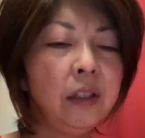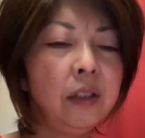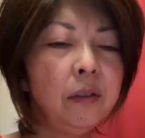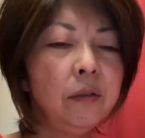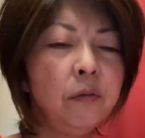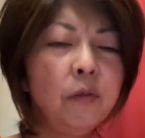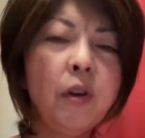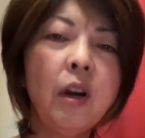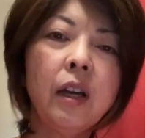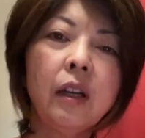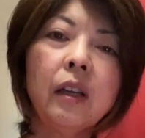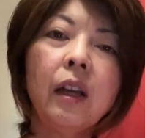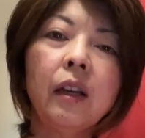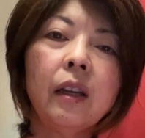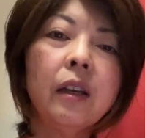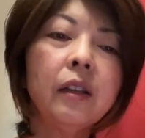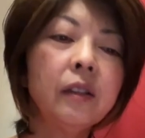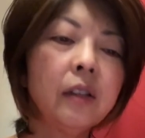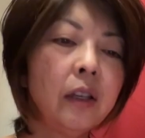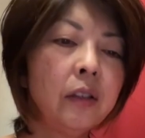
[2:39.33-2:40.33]
Well, I
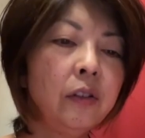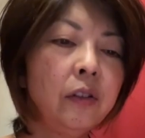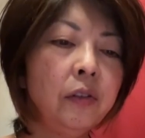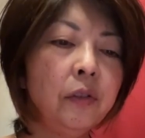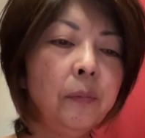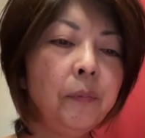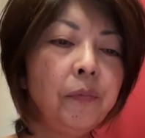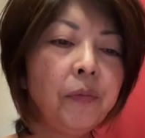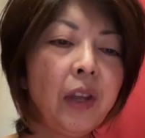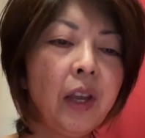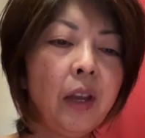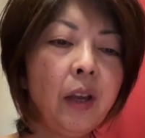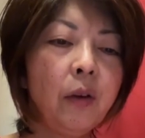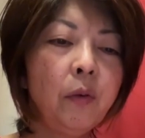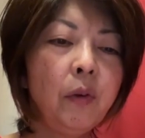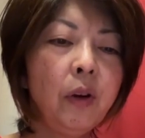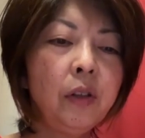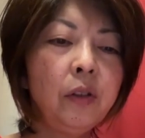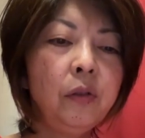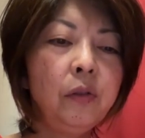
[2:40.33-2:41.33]
guess I do.
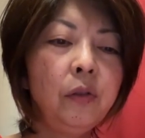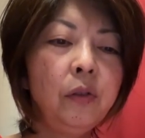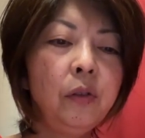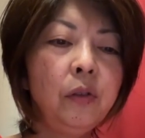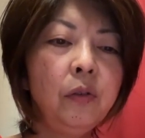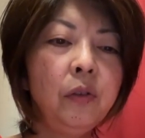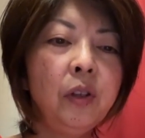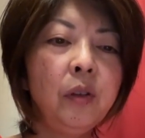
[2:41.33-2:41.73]
What do you